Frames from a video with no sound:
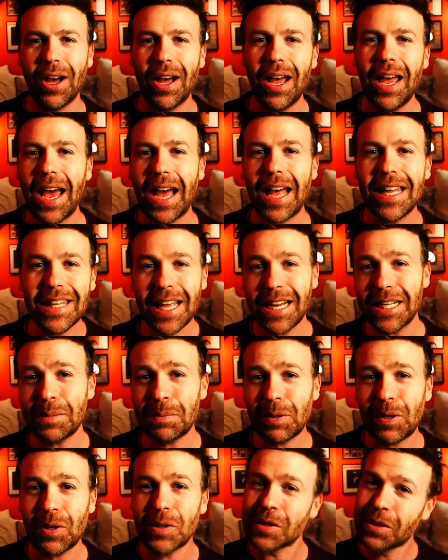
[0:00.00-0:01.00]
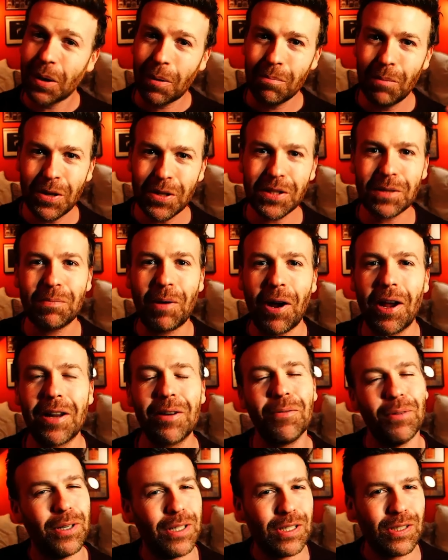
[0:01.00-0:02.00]
and that is because most of mine
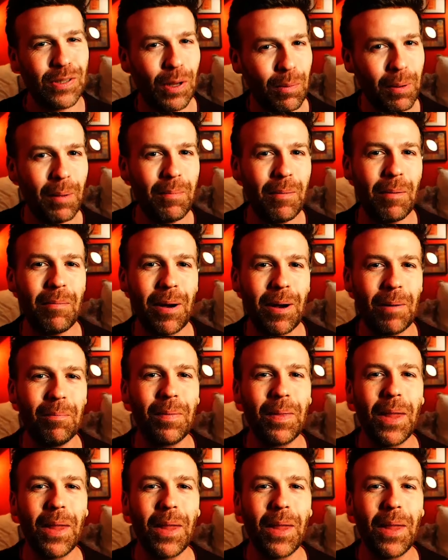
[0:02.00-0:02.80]
was sold by my mum